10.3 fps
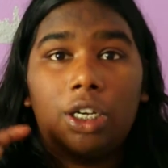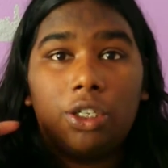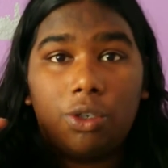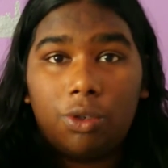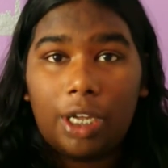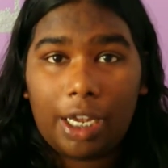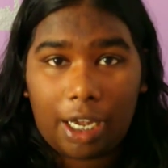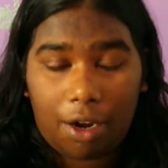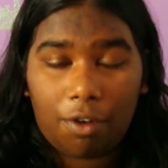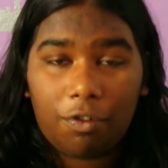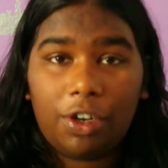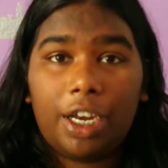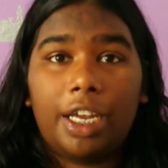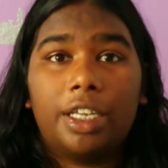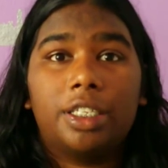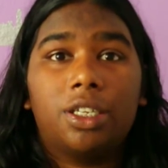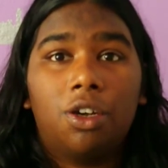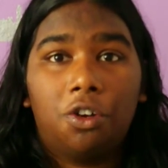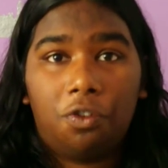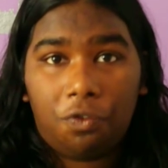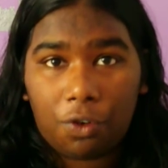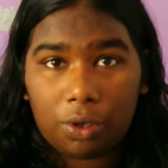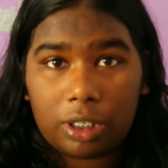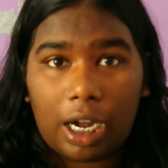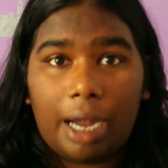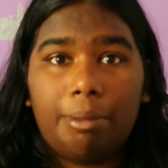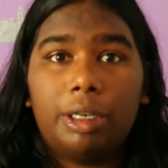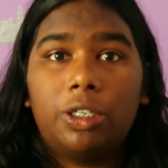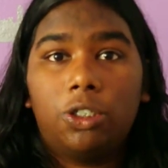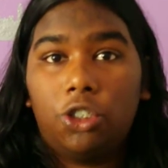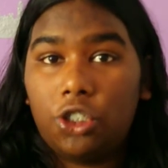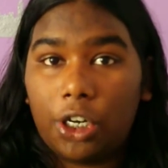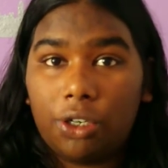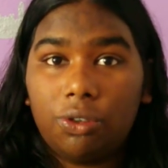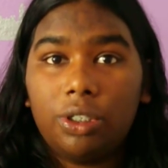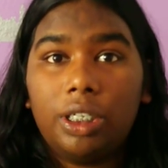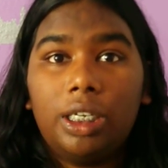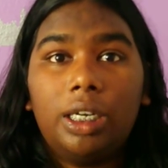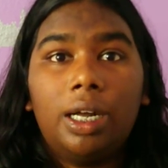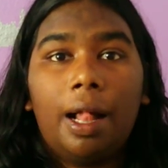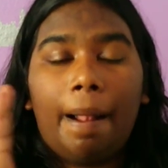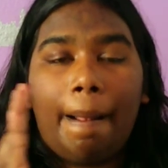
to take care of your kids full-time. Generally,